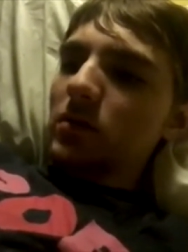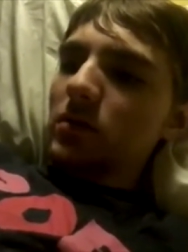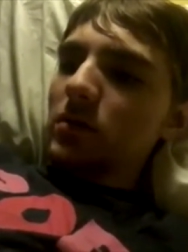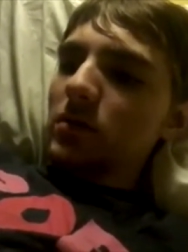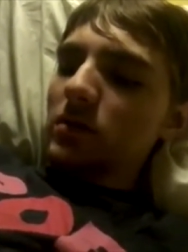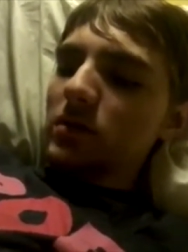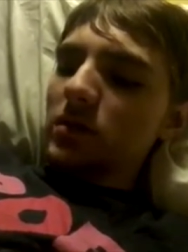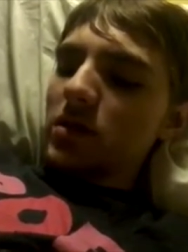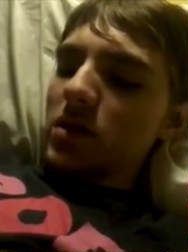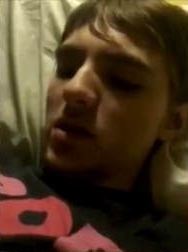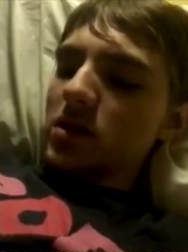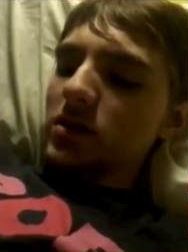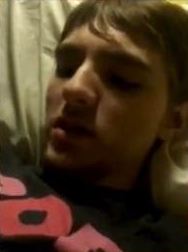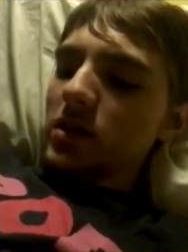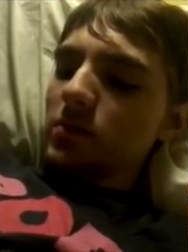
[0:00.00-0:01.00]
Because the
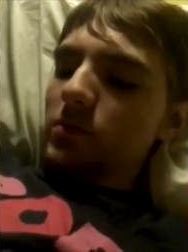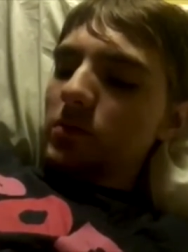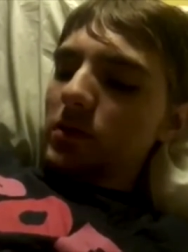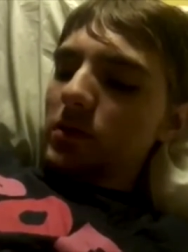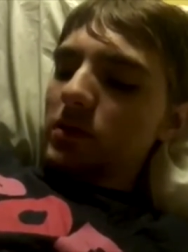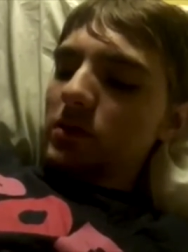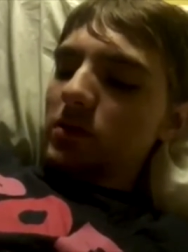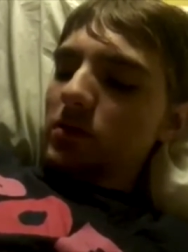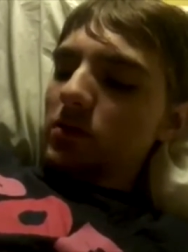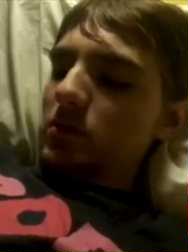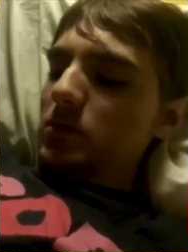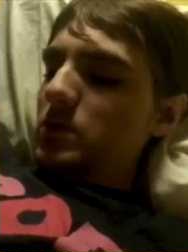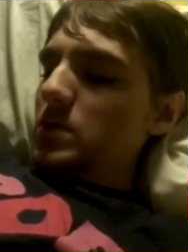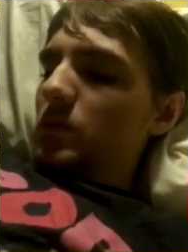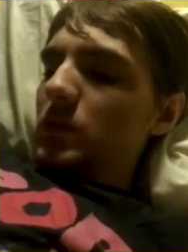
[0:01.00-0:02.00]
concept was
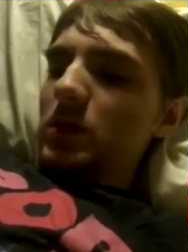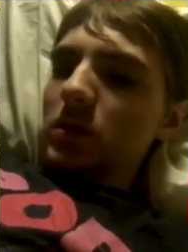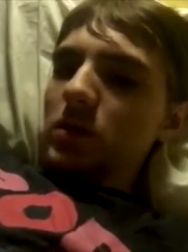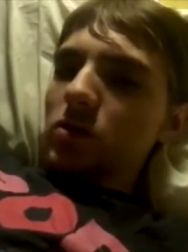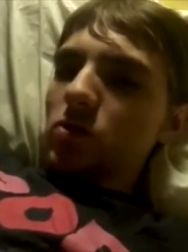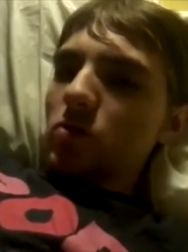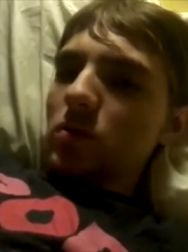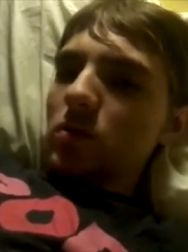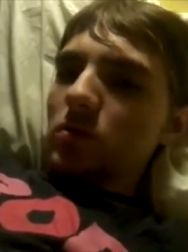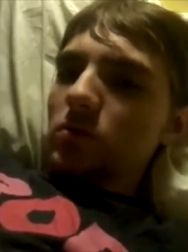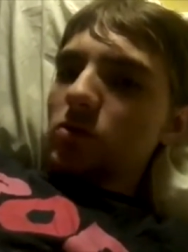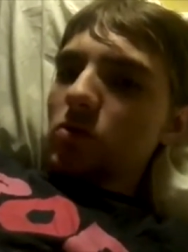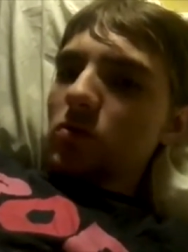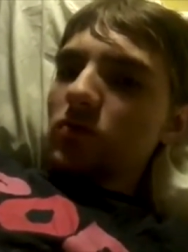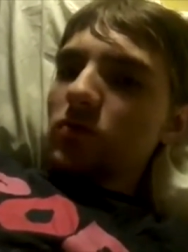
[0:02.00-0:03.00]
in the
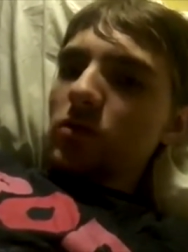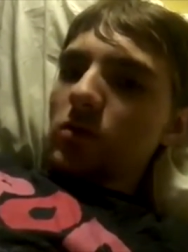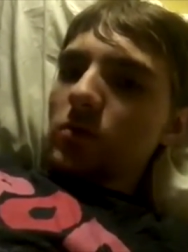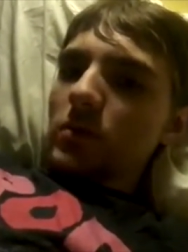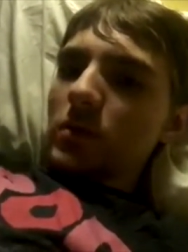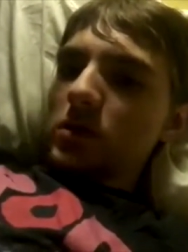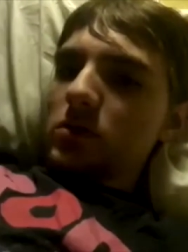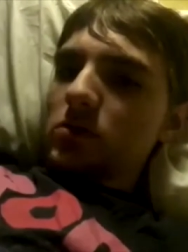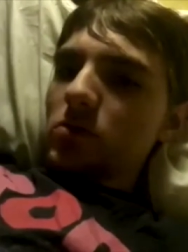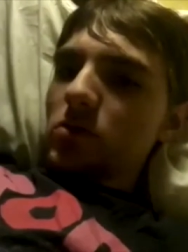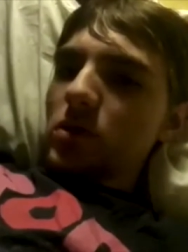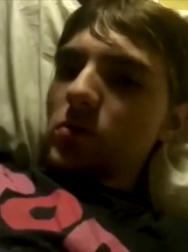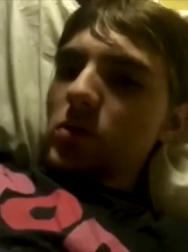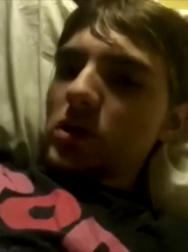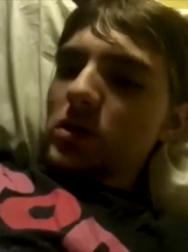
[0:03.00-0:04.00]
short film. The
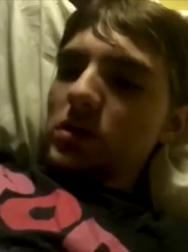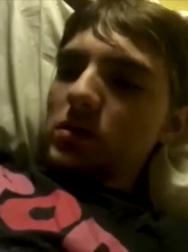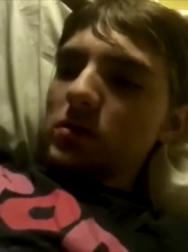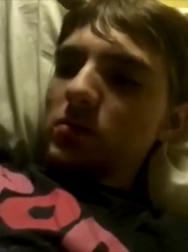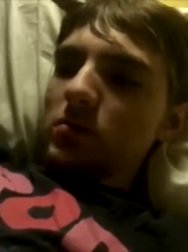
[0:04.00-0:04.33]
story wasn't.